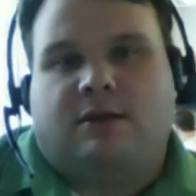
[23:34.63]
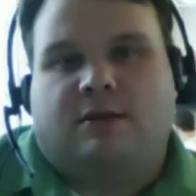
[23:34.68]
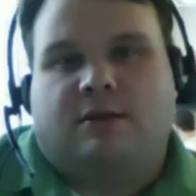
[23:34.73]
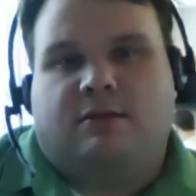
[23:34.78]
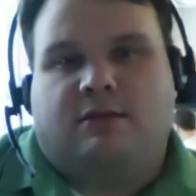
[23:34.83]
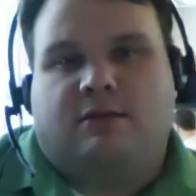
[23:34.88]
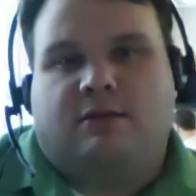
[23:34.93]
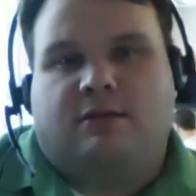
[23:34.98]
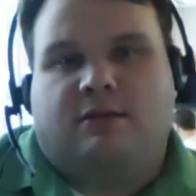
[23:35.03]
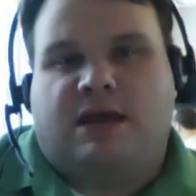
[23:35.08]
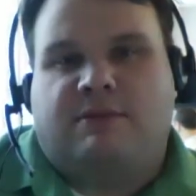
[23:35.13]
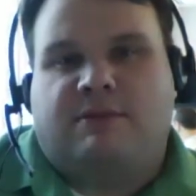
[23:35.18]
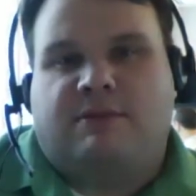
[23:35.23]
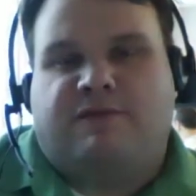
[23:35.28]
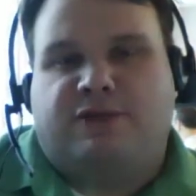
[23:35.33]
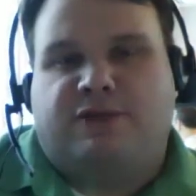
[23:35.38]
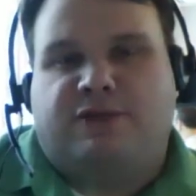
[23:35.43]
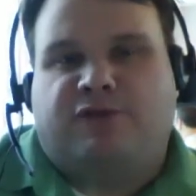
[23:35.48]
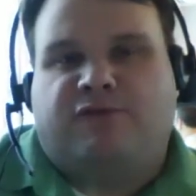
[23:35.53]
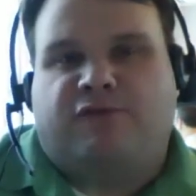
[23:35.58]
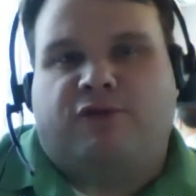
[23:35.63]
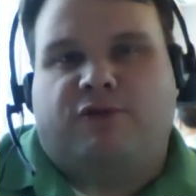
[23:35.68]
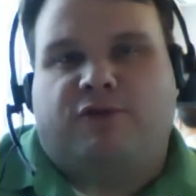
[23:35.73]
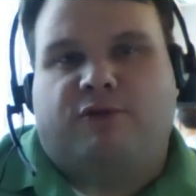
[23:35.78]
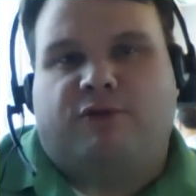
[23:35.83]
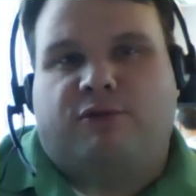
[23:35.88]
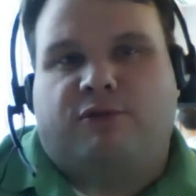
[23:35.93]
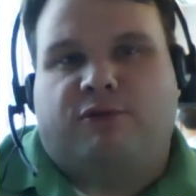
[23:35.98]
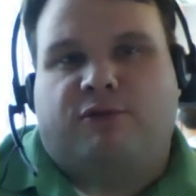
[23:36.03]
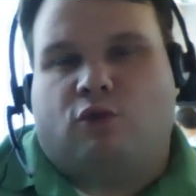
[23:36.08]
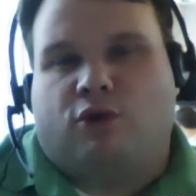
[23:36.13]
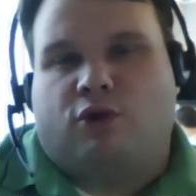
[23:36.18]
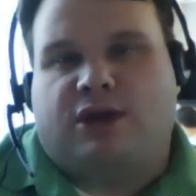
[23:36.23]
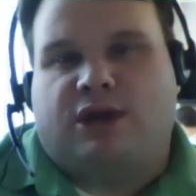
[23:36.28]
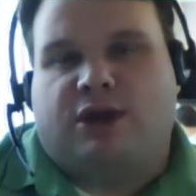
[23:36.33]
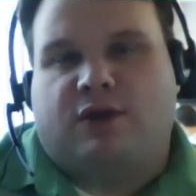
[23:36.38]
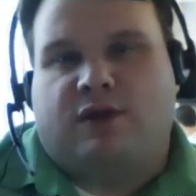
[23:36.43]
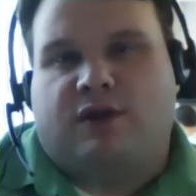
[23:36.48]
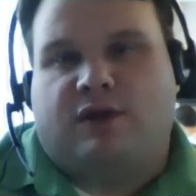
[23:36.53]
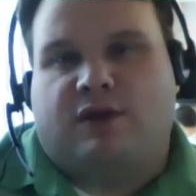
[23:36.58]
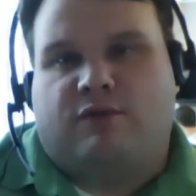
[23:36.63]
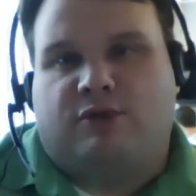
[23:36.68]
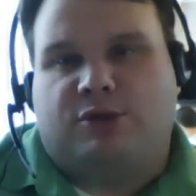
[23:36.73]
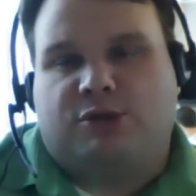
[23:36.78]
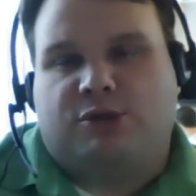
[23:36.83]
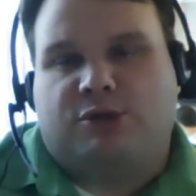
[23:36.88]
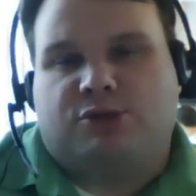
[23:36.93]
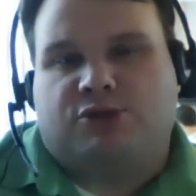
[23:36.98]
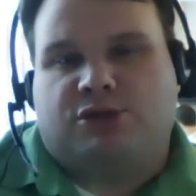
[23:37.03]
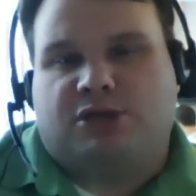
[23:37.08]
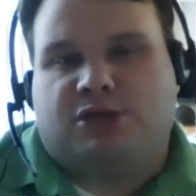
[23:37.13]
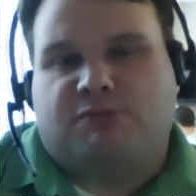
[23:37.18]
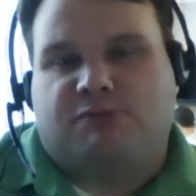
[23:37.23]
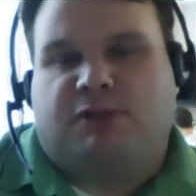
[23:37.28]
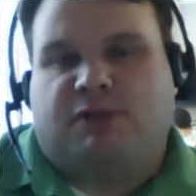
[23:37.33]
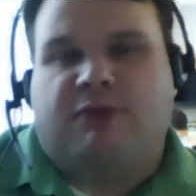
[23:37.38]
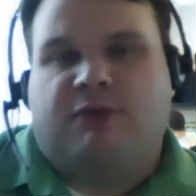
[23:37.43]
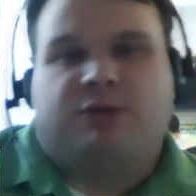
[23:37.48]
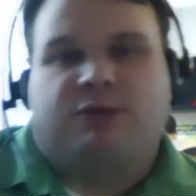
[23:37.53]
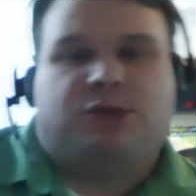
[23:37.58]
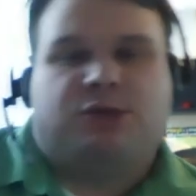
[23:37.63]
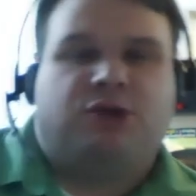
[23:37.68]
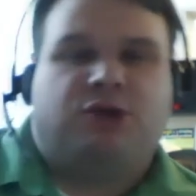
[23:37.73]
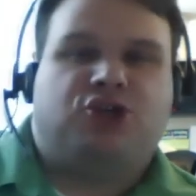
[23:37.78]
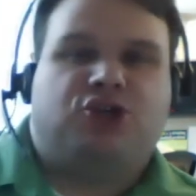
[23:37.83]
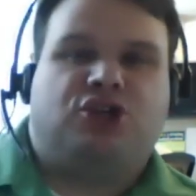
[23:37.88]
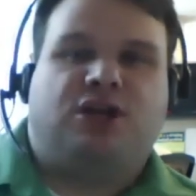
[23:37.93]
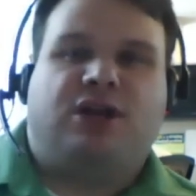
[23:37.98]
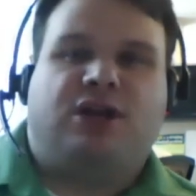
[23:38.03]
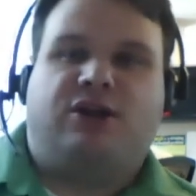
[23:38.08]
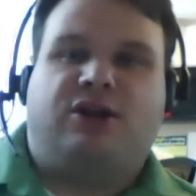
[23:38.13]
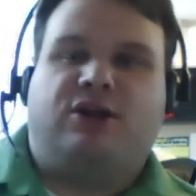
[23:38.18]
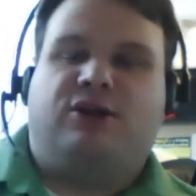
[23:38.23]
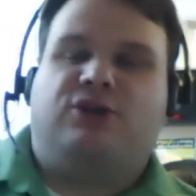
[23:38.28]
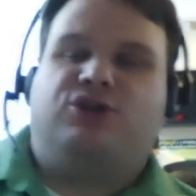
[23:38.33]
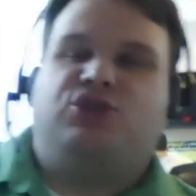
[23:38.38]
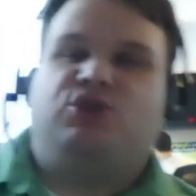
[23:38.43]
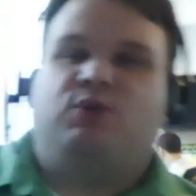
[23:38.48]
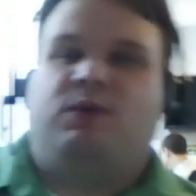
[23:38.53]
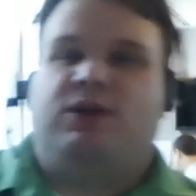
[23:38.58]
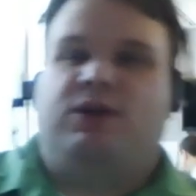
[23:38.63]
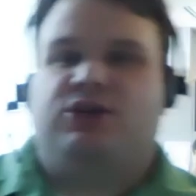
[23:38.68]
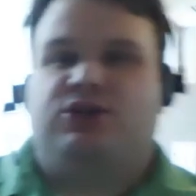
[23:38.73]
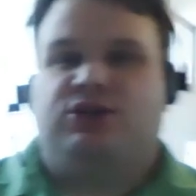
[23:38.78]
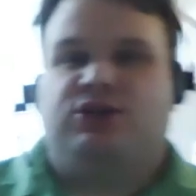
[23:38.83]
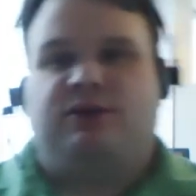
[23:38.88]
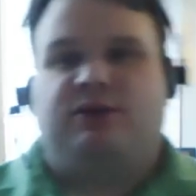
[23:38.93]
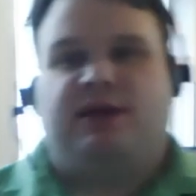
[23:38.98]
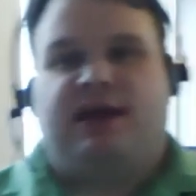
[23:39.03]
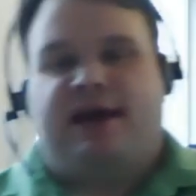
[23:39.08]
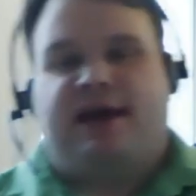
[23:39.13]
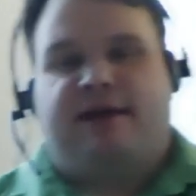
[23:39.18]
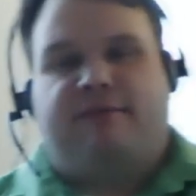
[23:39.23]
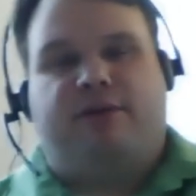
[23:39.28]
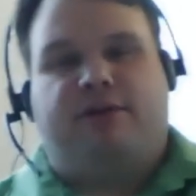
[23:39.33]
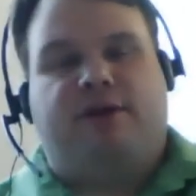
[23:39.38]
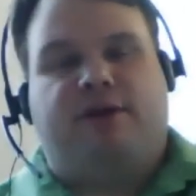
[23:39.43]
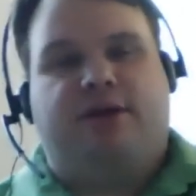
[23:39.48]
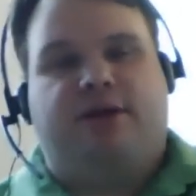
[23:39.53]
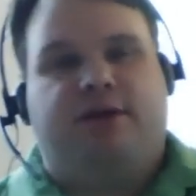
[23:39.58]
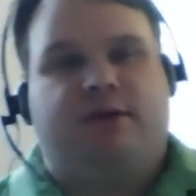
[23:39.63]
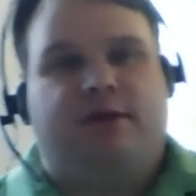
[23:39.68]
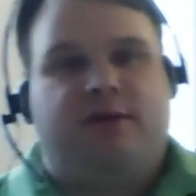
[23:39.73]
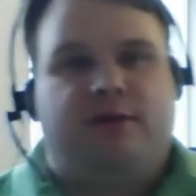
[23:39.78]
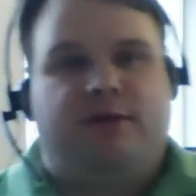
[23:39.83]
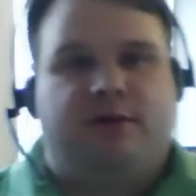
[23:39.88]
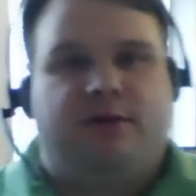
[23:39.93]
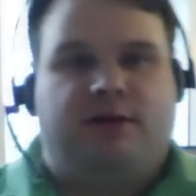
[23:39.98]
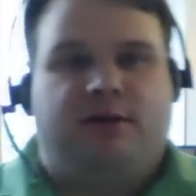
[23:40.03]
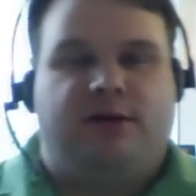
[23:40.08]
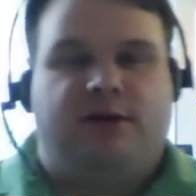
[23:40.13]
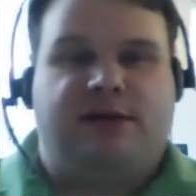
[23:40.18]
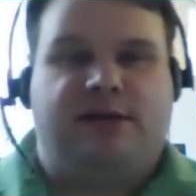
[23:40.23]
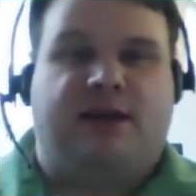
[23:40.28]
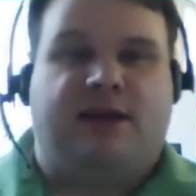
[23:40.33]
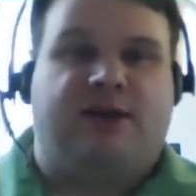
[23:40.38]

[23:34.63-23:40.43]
Yeah, I mean, if it's just for the work area display restriction, I don't know that you want to do that, but because that